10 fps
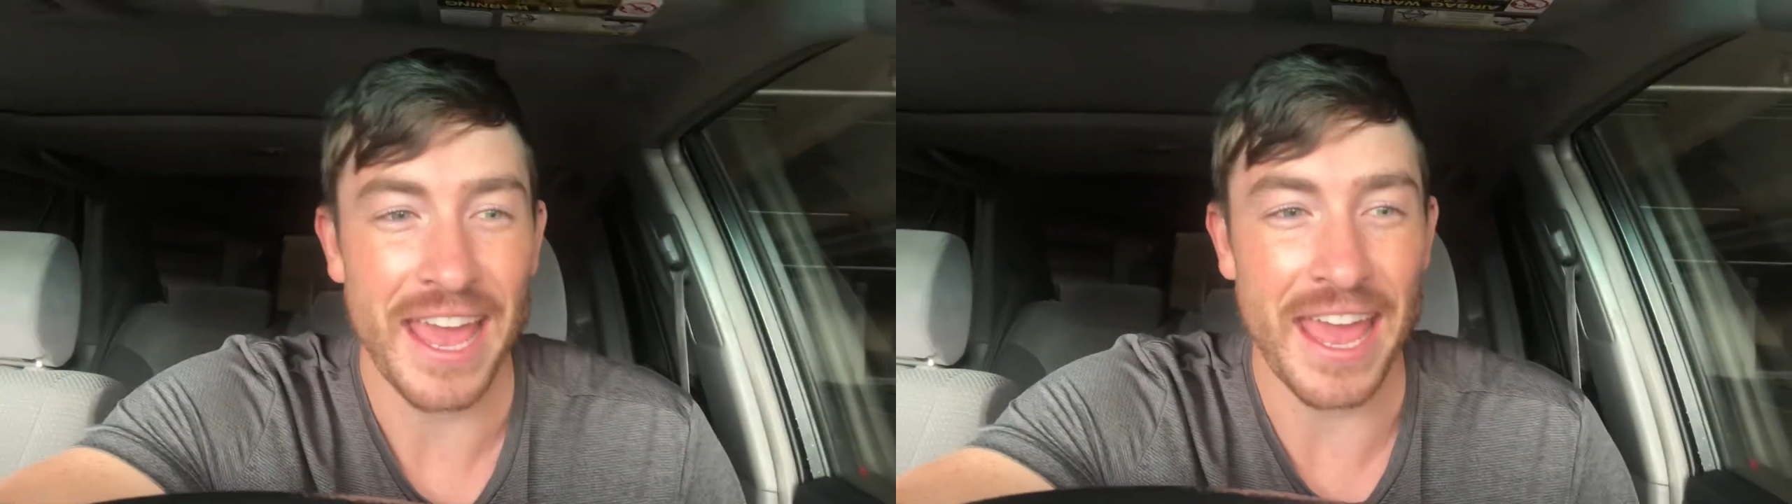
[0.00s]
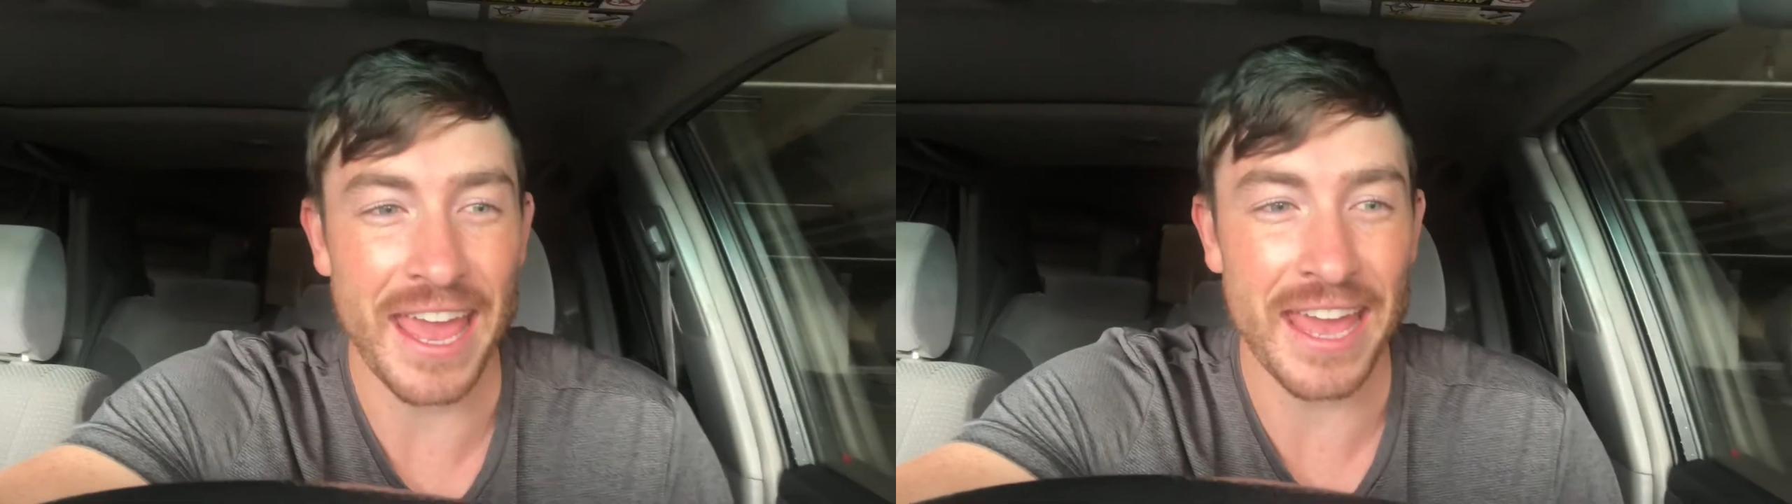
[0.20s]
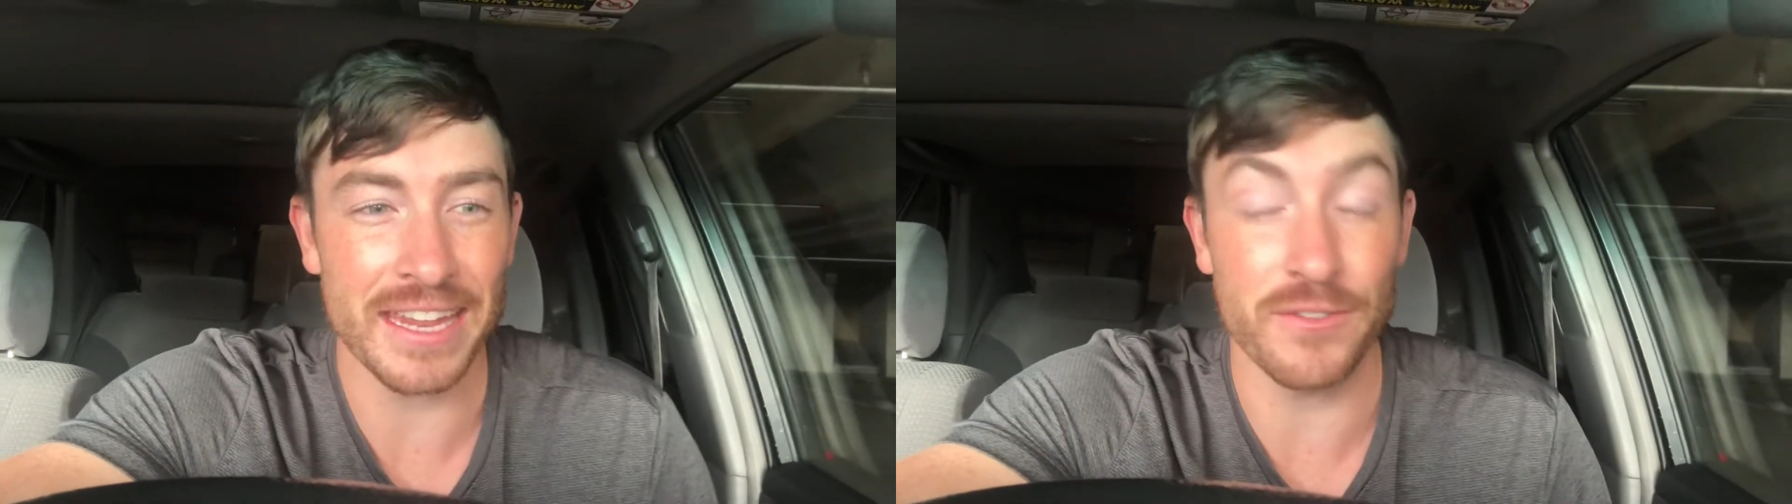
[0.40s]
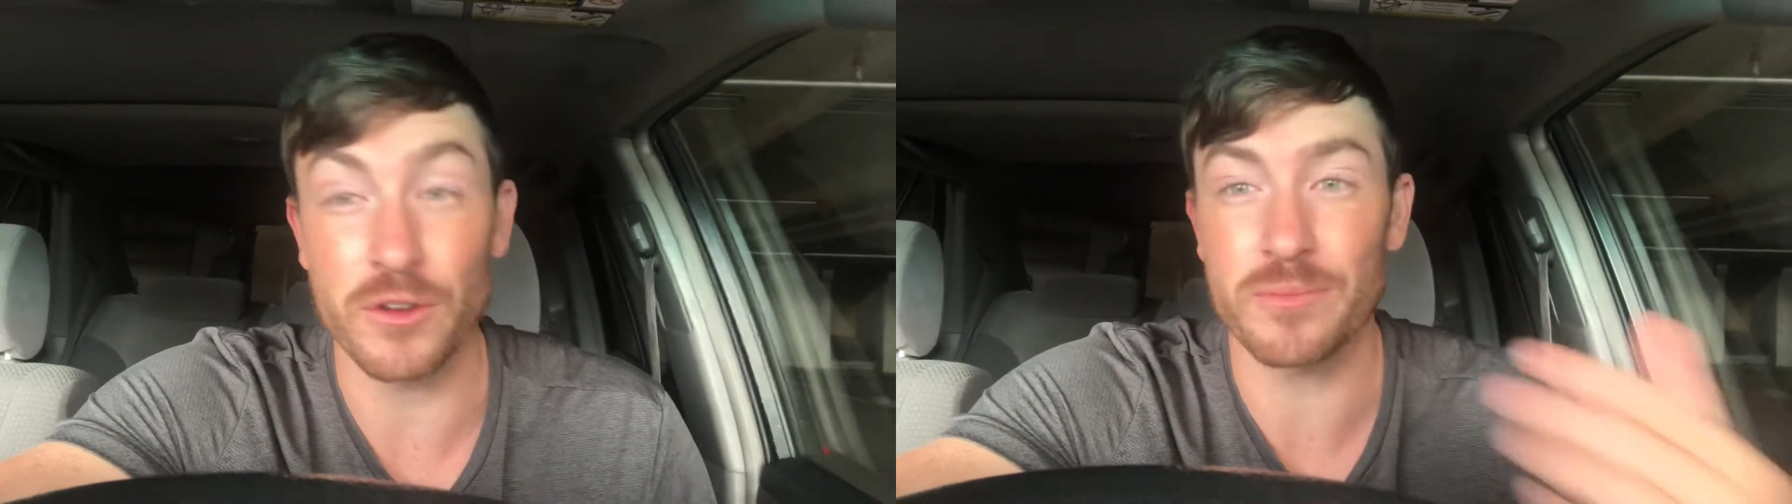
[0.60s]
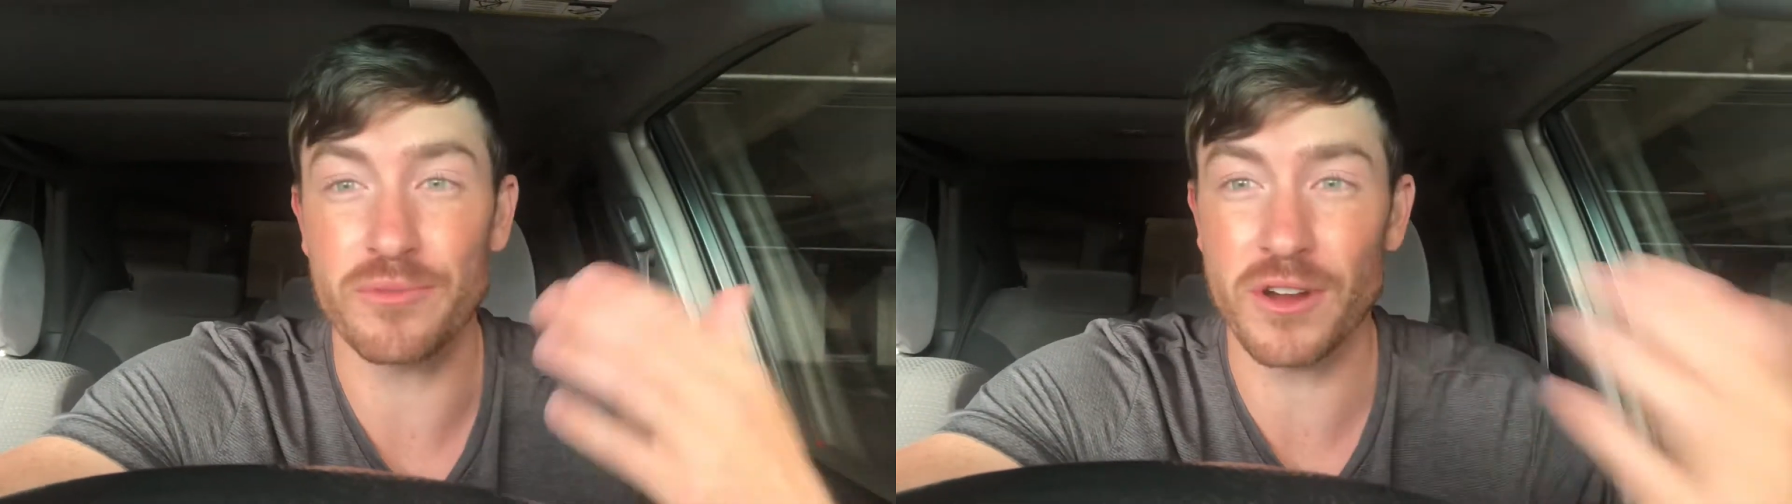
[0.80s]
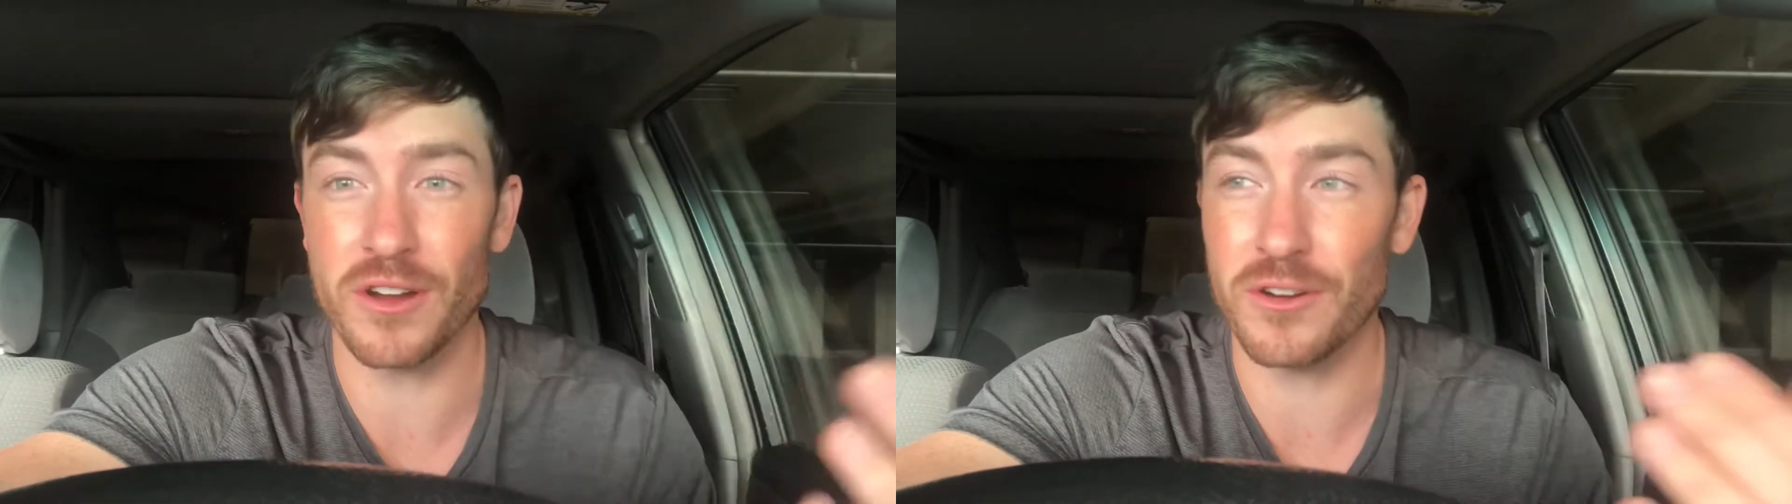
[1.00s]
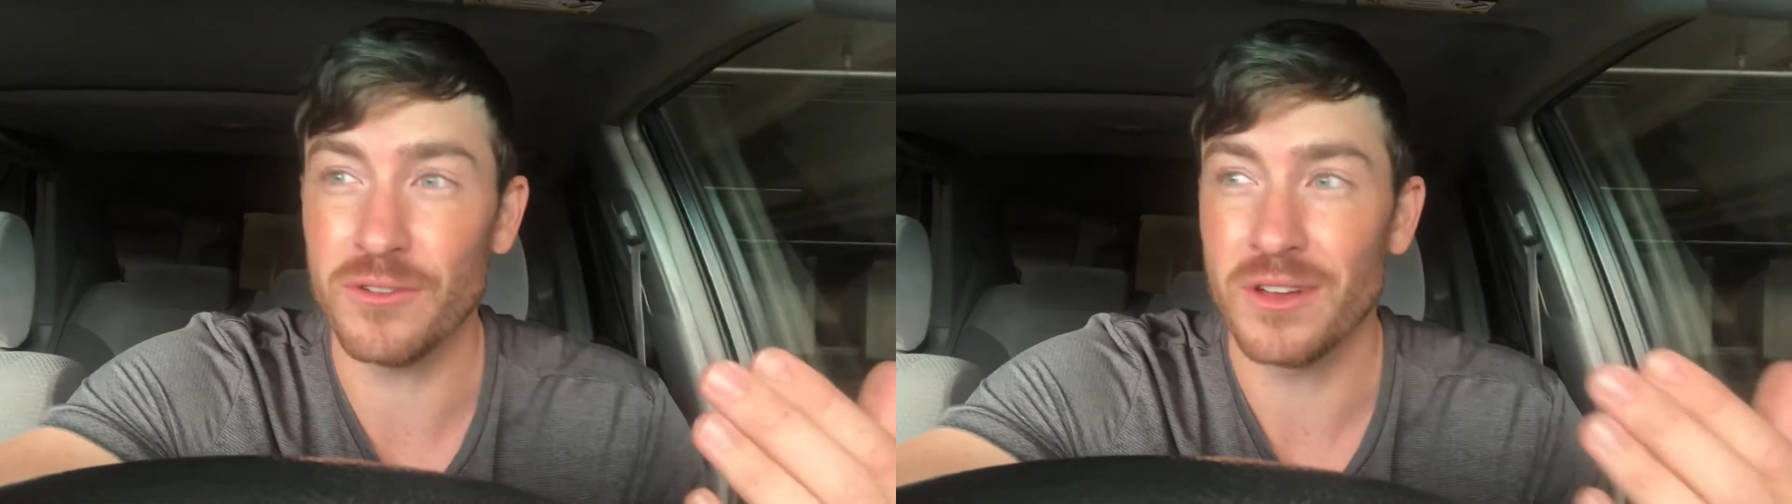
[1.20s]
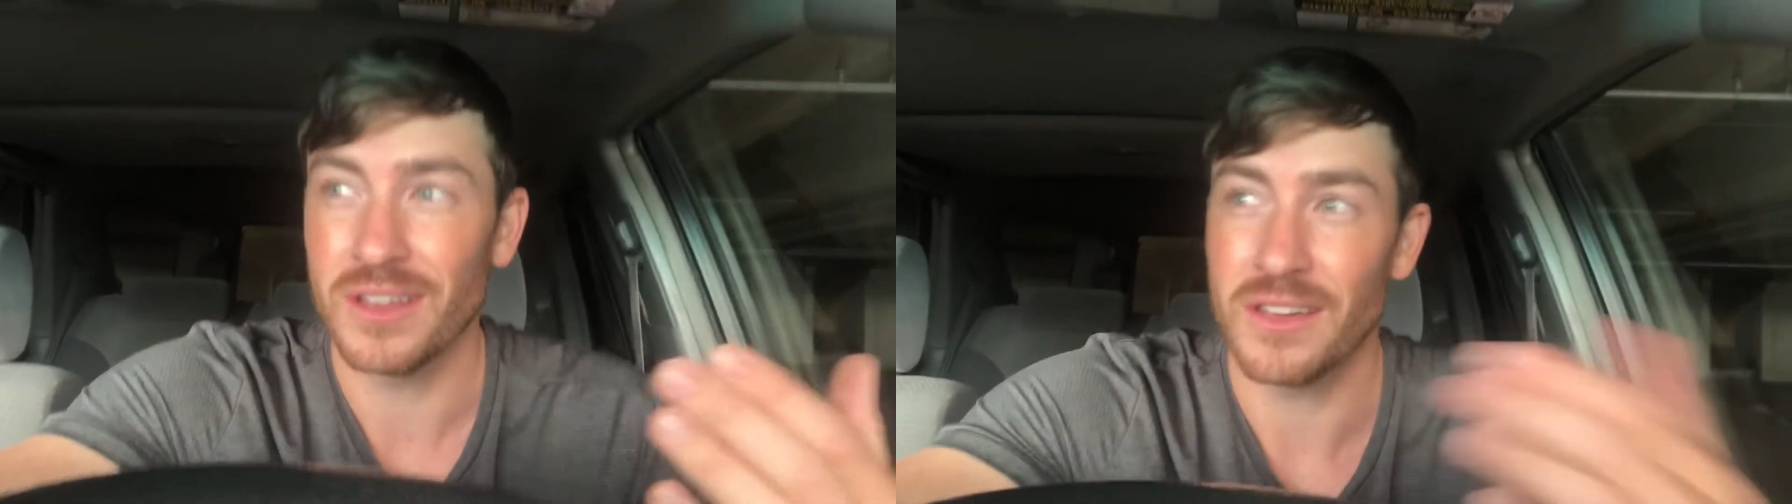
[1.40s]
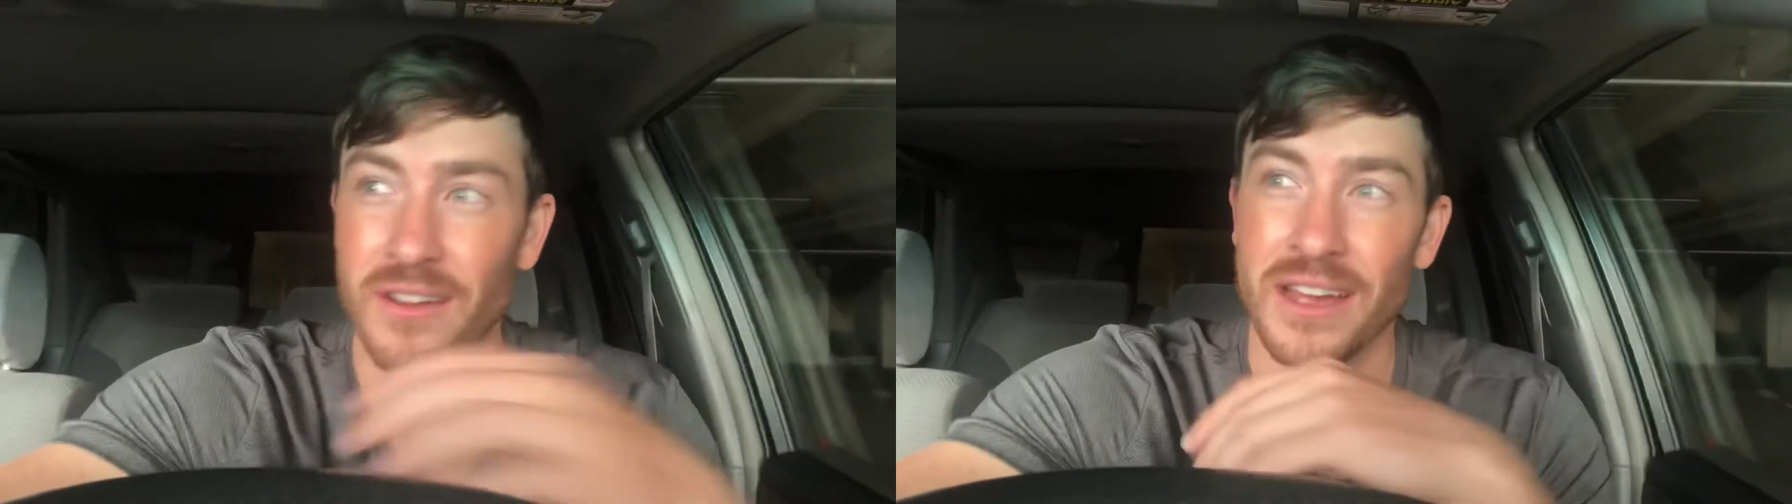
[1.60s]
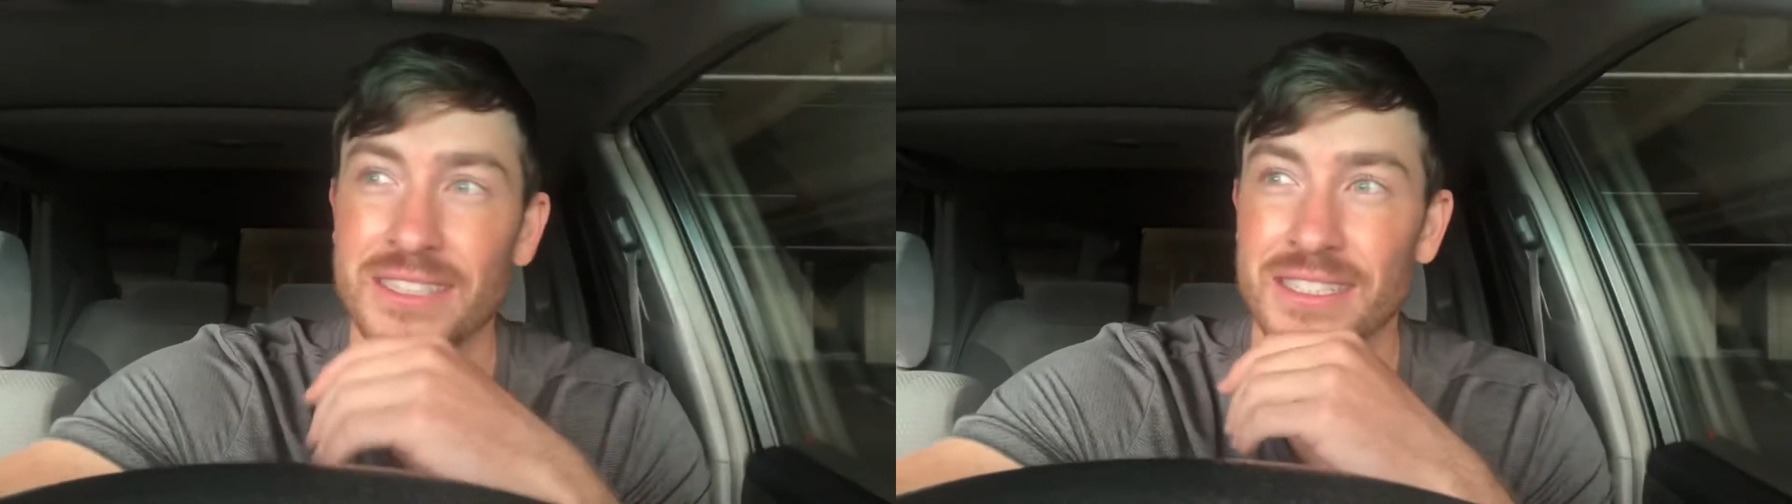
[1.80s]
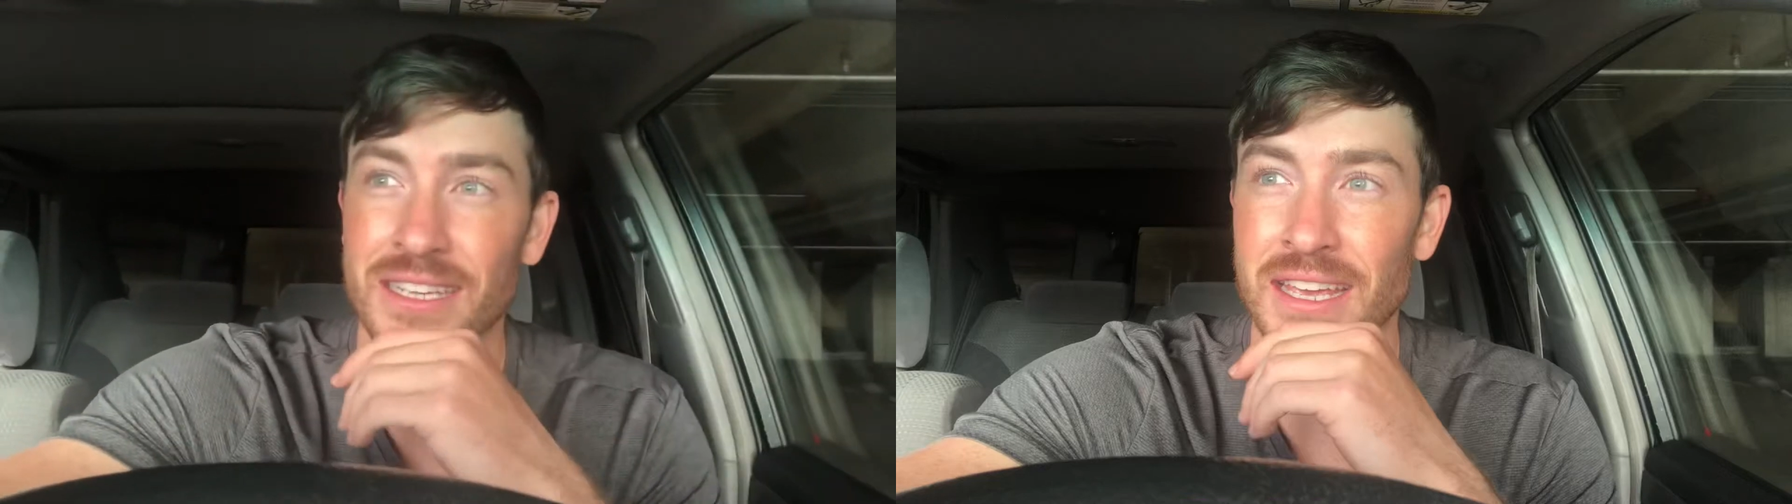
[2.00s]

And if you're a pro, right,